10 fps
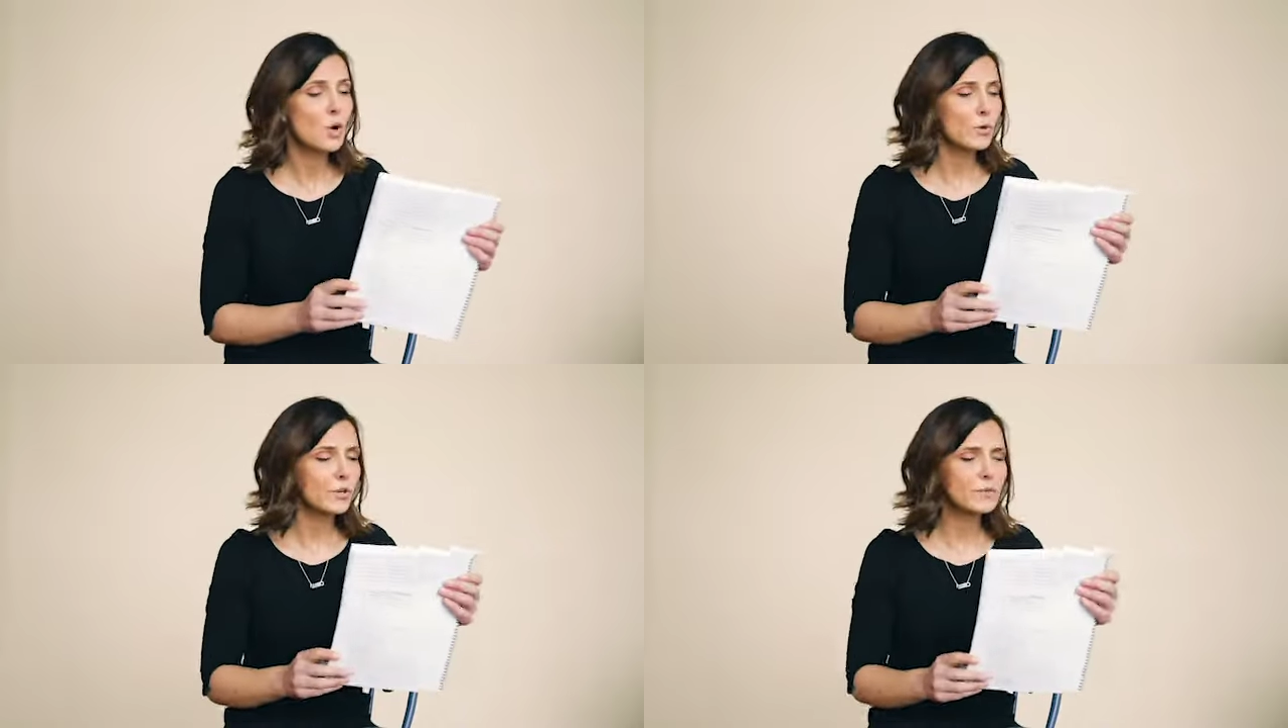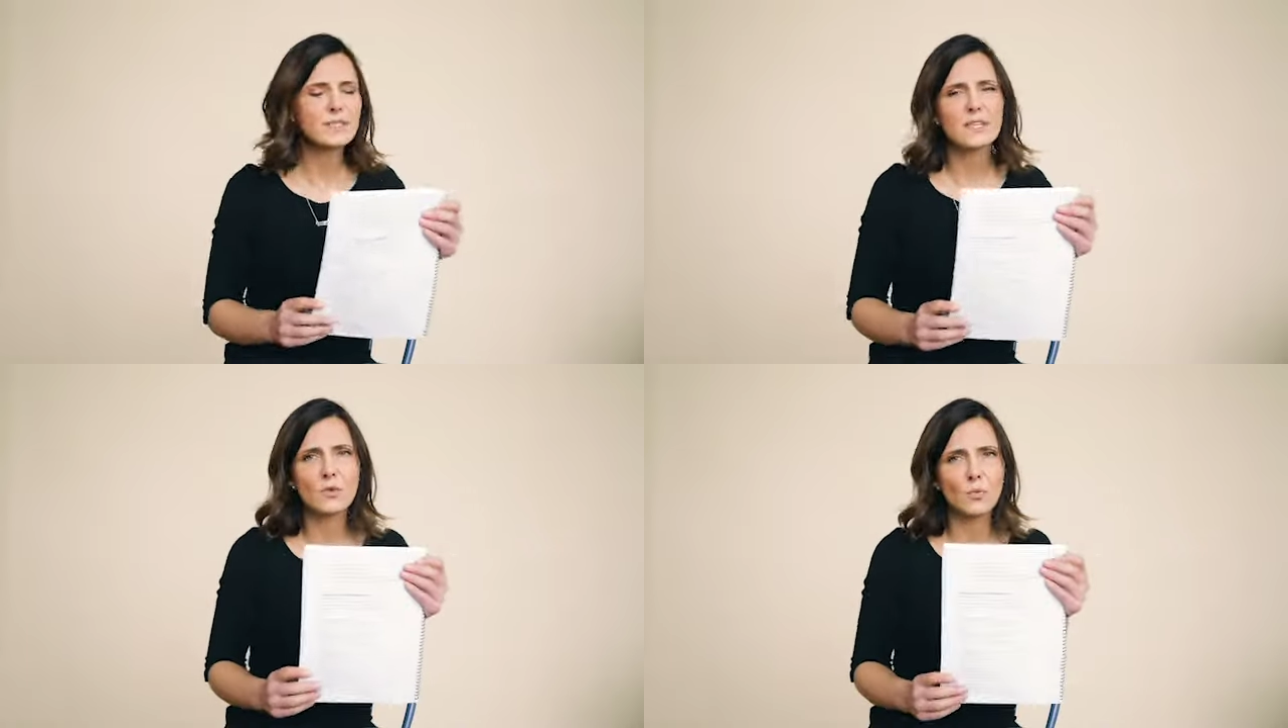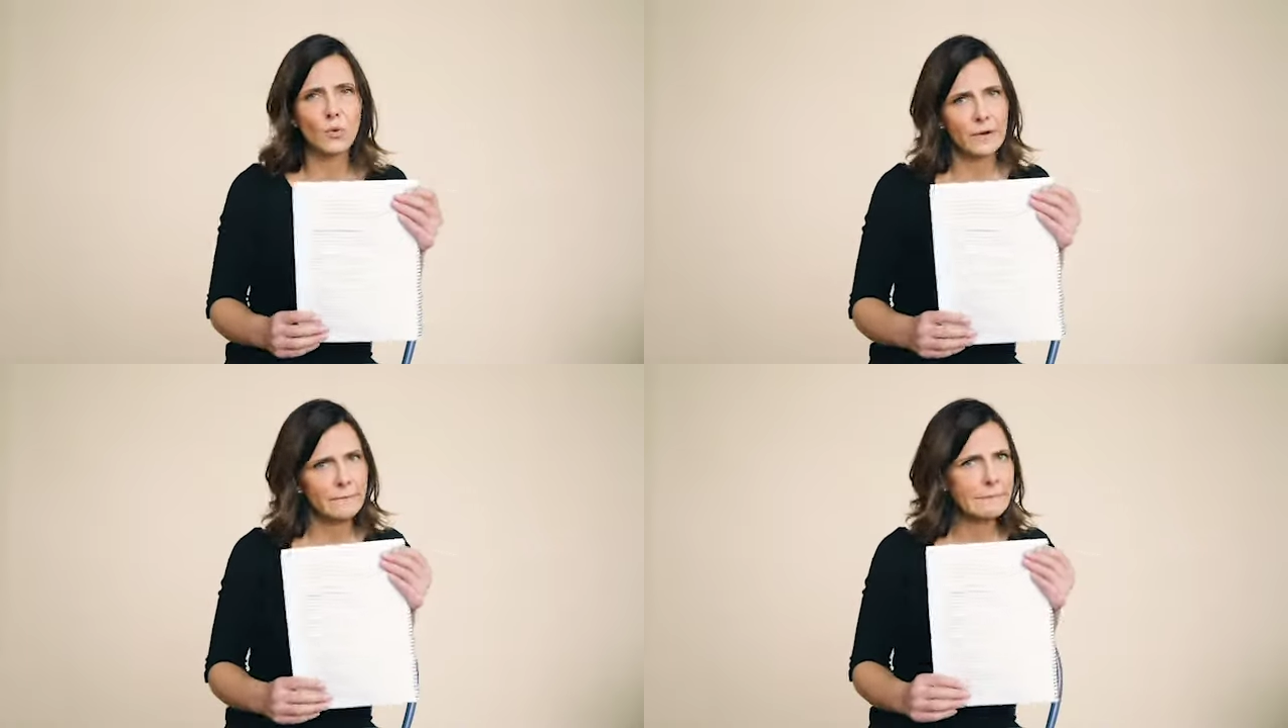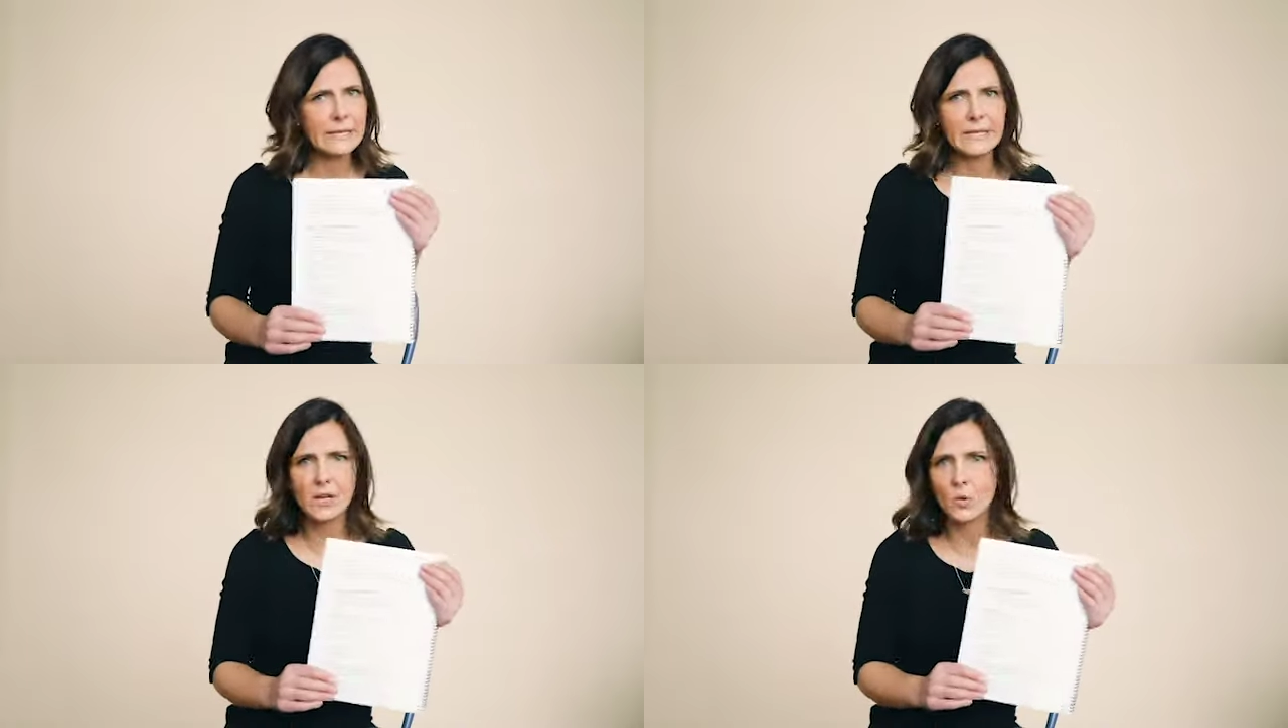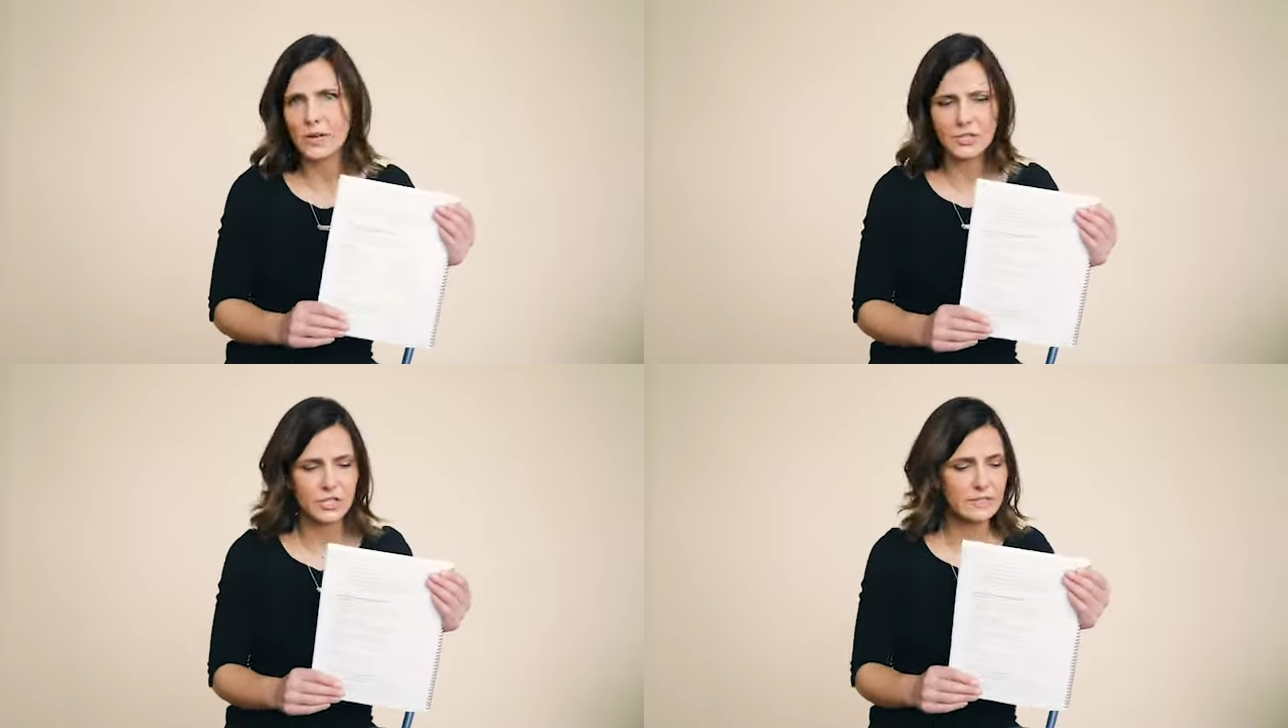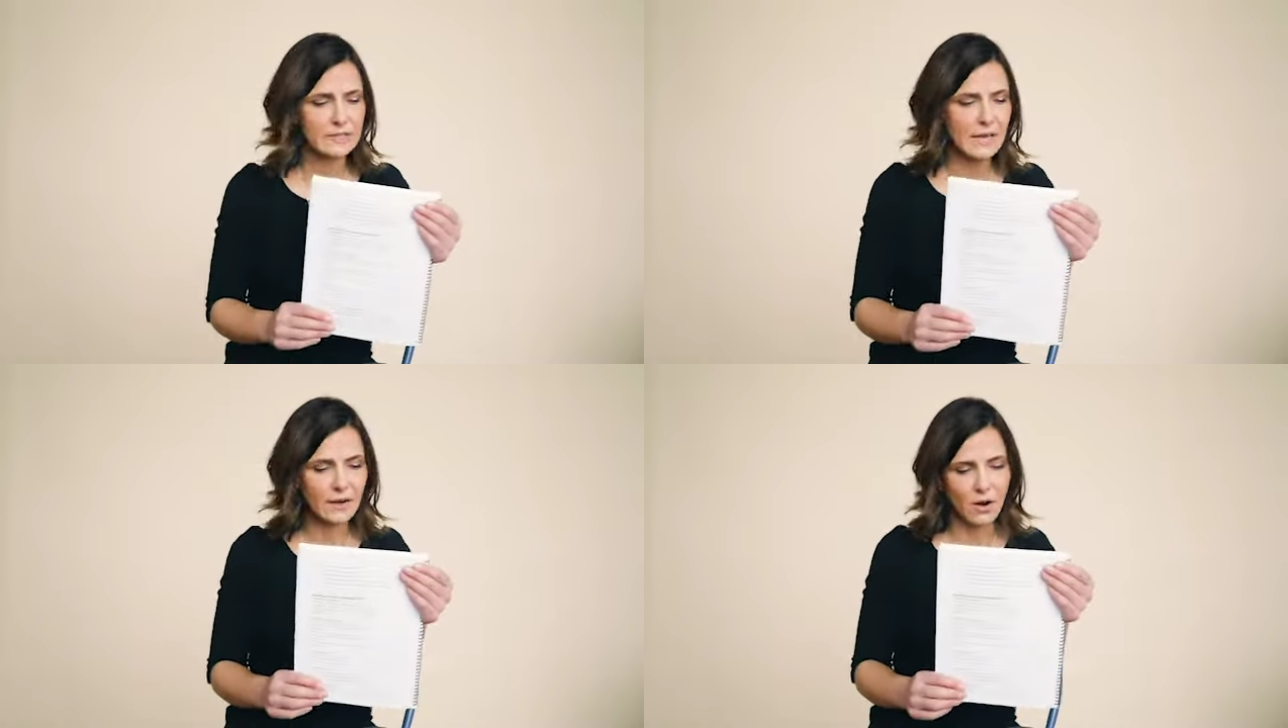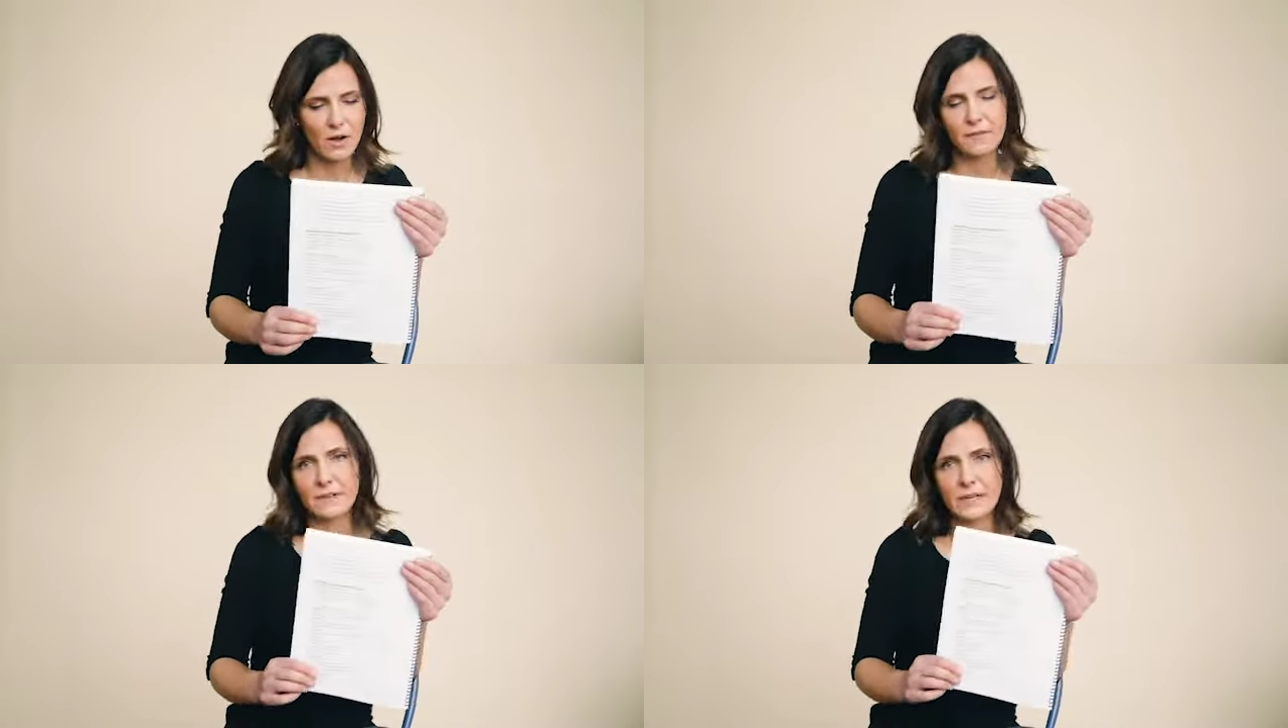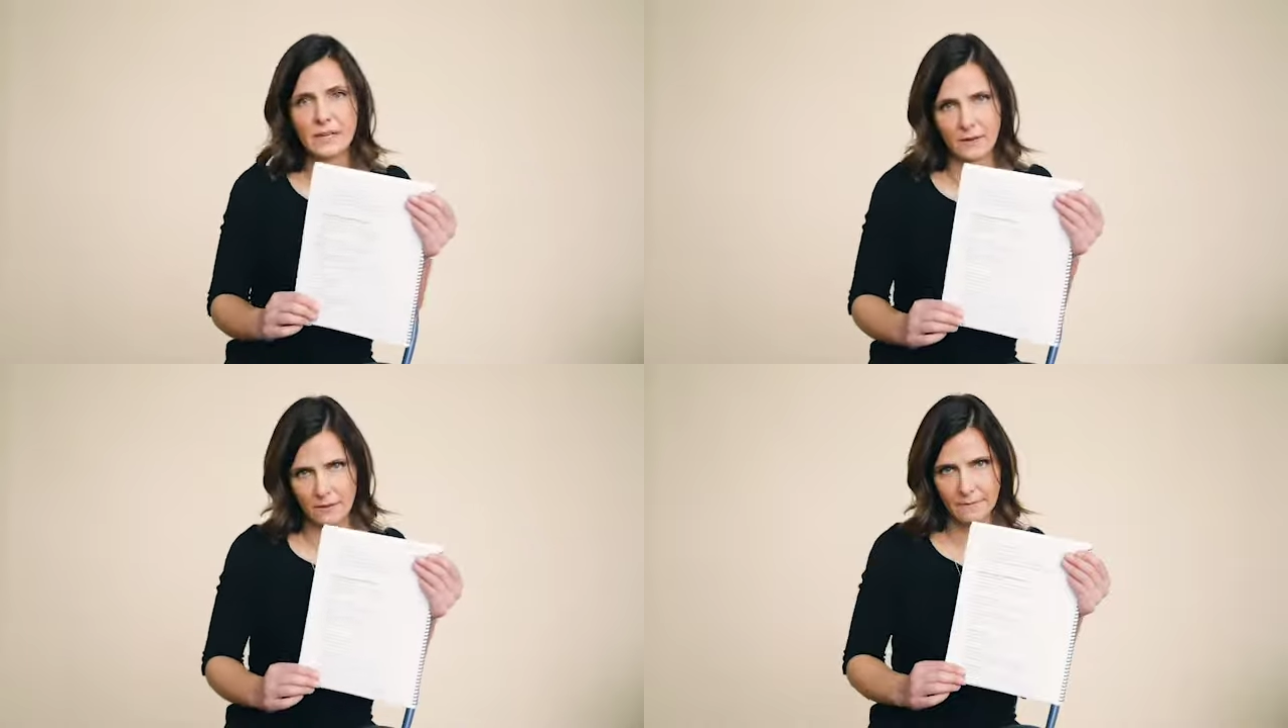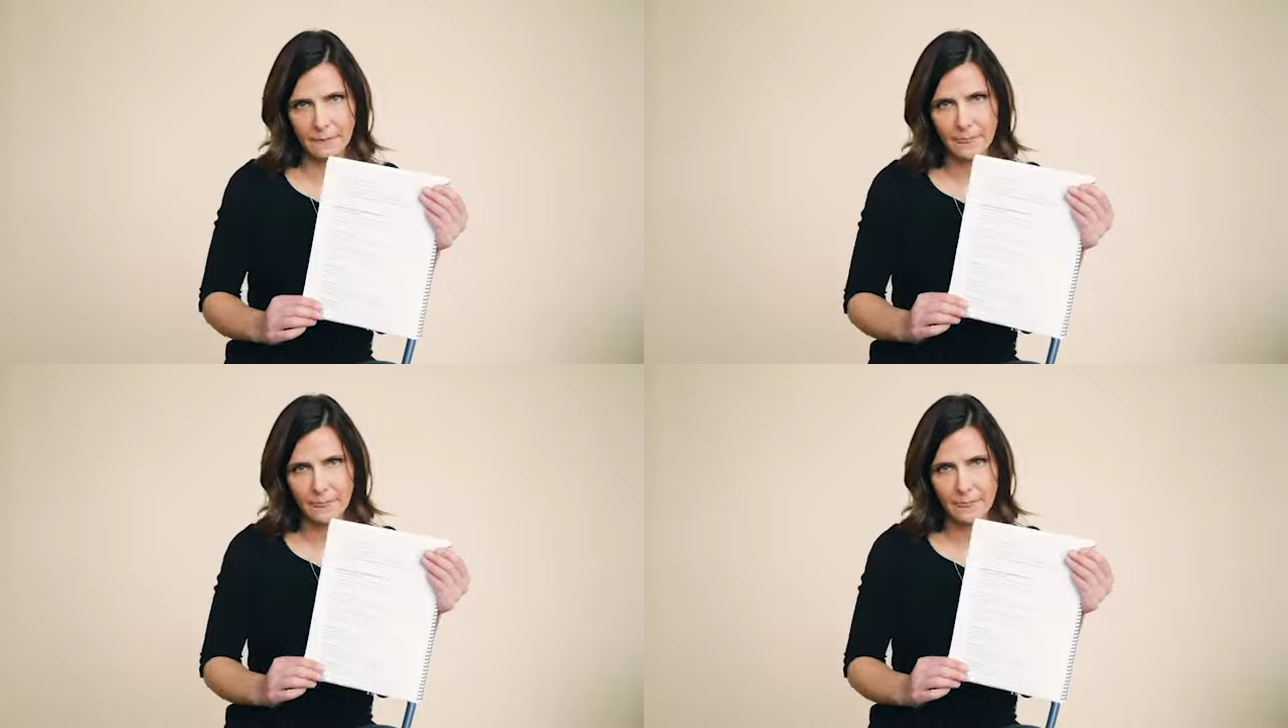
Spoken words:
We don't see the word meaning questions that often here,